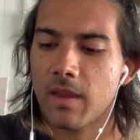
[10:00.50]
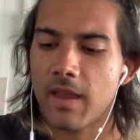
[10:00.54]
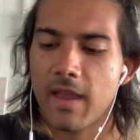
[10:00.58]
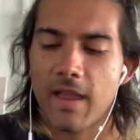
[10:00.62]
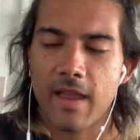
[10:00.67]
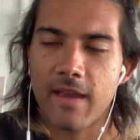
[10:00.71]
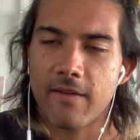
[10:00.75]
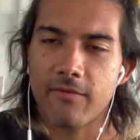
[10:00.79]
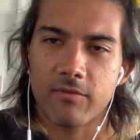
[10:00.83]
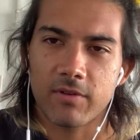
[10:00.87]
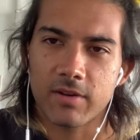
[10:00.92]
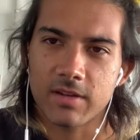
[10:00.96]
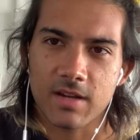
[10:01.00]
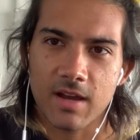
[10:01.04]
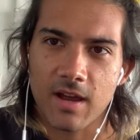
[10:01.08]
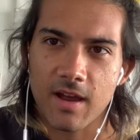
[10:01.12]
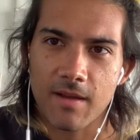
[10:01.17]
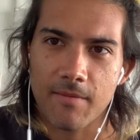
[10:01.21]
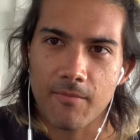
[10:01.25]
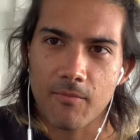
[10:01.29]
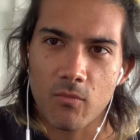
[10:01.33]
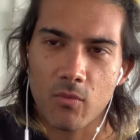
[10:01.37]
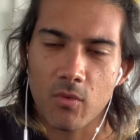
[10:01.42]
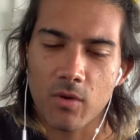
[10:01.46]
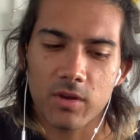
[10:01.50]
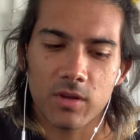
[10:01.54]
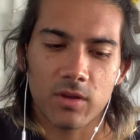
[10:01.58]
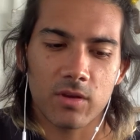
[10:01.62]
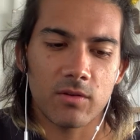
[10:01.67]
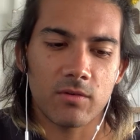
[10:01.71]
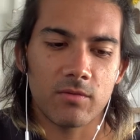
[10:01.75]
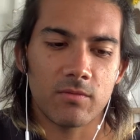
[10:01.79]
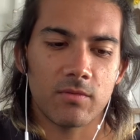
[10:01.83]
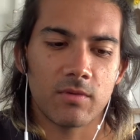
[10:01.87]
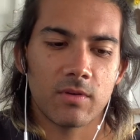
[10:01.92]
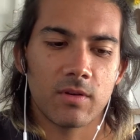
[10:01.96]
every time what
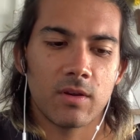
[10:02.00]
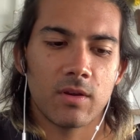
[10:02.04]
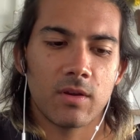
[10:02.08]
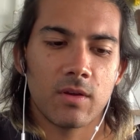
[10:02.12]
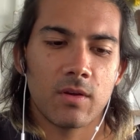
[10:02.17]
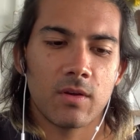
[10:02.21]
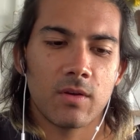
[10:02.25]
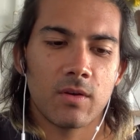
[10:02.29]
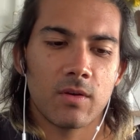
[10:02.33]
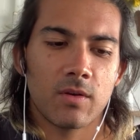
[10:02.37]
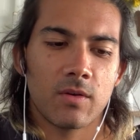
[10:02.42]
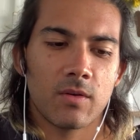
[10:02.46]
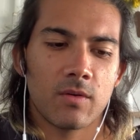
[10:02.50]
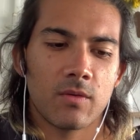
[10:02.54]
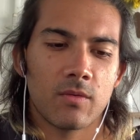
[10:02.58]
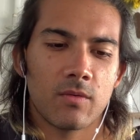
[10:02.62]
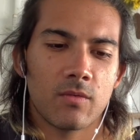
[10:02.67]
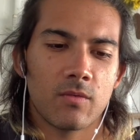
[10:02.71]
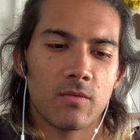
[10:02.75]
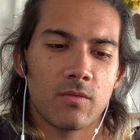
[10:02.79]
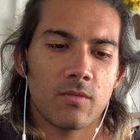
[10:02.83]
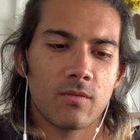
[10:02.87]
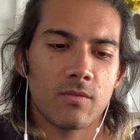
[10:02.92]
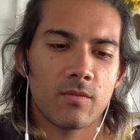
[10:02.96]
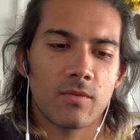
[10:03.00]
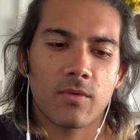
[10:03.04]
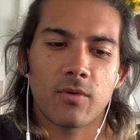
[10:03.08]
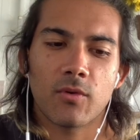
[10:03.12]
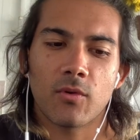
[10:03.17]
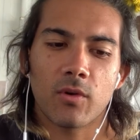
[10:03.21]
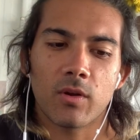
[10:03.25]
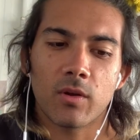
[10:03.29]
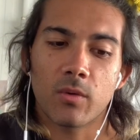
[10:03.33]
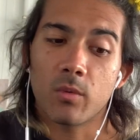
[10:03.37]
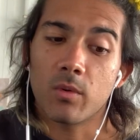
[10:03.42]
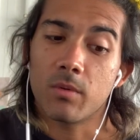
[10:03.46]
you
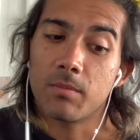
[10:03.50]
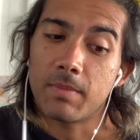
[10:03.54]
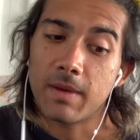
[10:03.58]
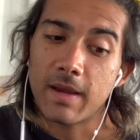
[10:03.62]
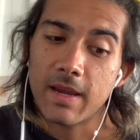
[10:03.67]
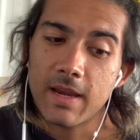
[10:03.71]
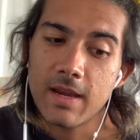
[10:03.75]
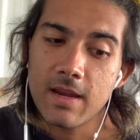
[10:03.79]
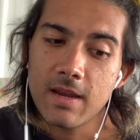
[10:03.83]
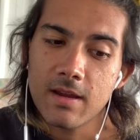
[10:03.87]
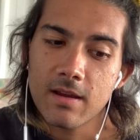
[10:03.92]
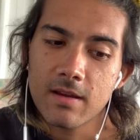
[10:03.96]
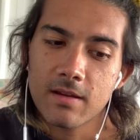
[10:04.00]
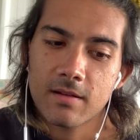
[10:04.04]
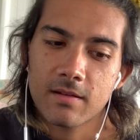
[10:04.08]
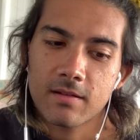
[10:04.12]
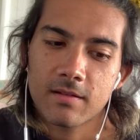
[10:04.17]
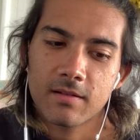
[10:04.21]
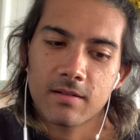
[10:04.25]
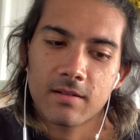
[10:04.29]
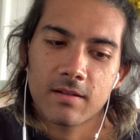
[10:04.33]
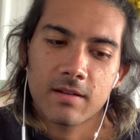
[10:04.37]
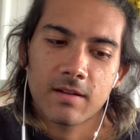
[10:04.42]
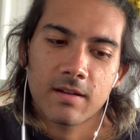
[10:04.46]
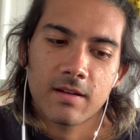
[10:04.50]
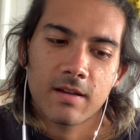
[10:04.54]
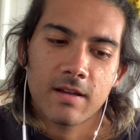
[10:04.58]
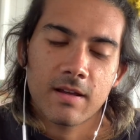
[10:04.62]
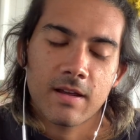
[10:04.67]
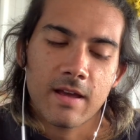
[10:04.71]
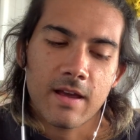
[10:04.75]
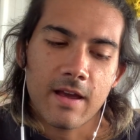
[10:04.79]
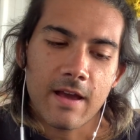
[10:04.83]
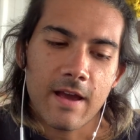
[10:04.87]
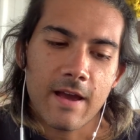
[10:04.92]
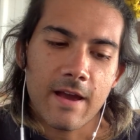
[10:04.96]
thought it would be.
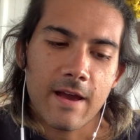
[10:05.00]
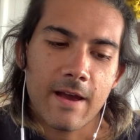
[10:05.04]
It